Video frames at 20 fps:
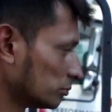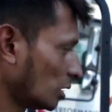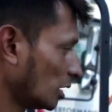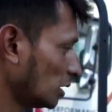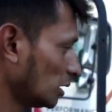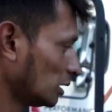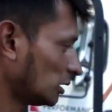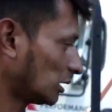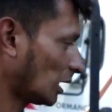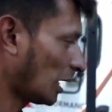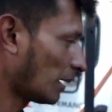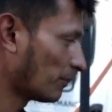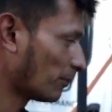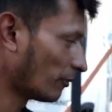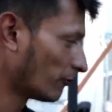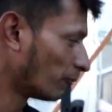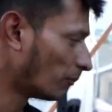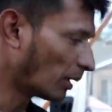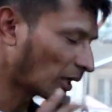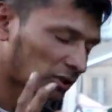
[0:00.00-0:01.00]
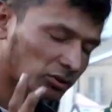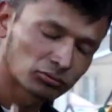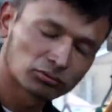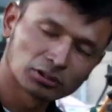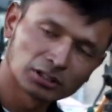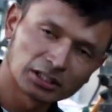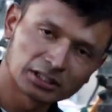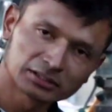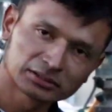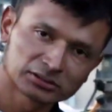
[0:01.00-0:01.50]
any type of
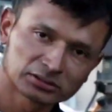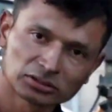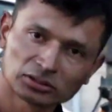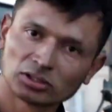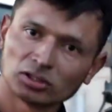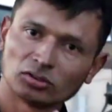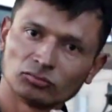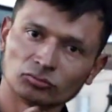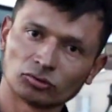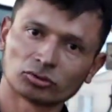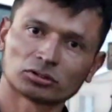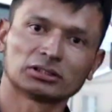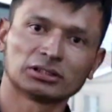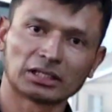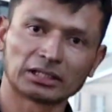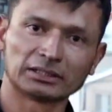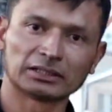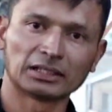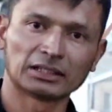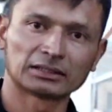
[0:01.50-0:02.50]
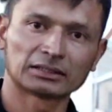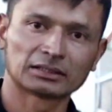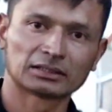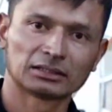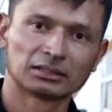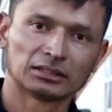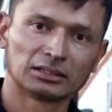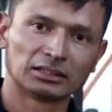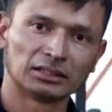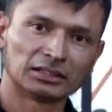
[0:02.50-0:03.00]
vacuum leaks, nothing like that.
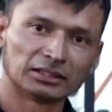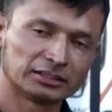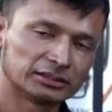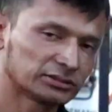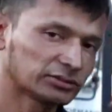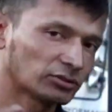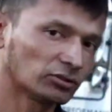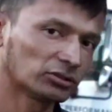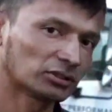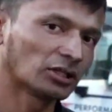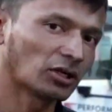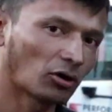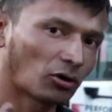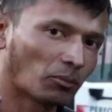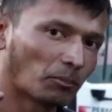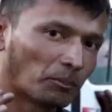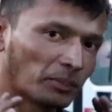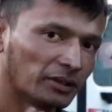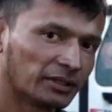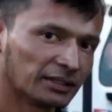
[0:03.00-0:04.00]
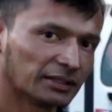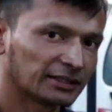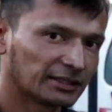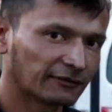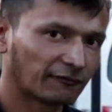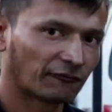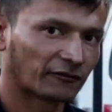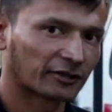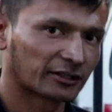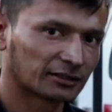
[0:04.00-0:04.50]
It is something completely
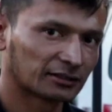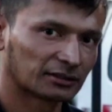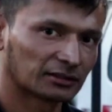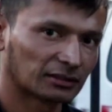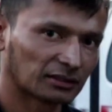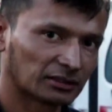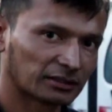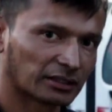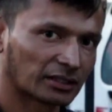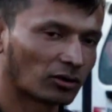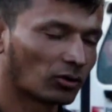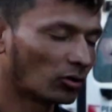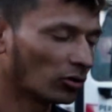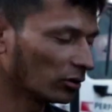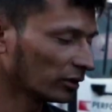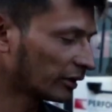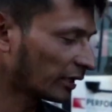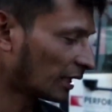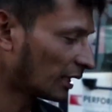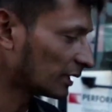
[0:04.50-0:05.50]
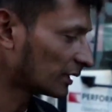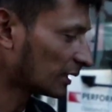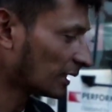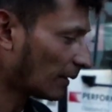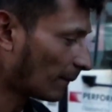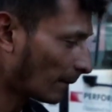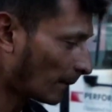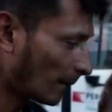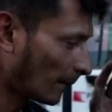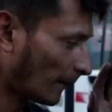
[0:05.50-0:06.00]
different than all that.
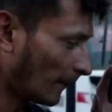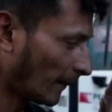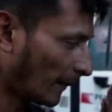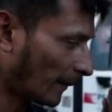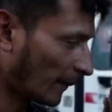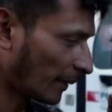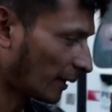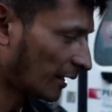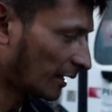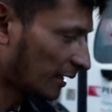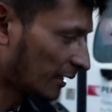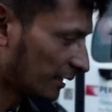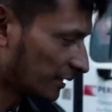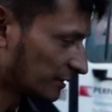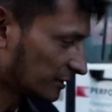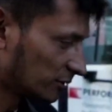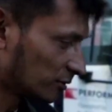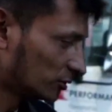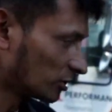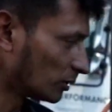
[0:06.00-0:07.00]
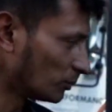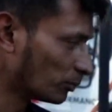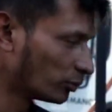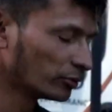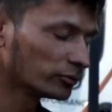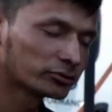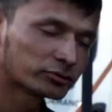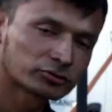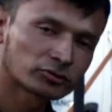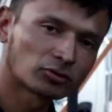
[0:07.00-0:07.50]
It is
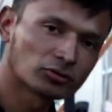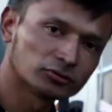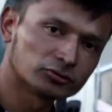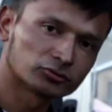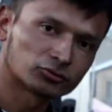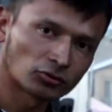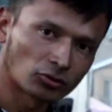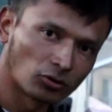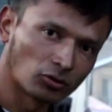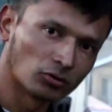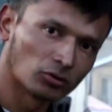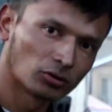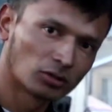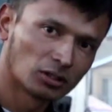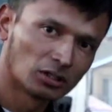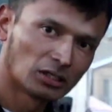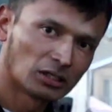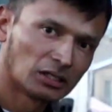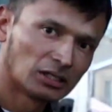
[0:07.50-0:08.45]
boost control,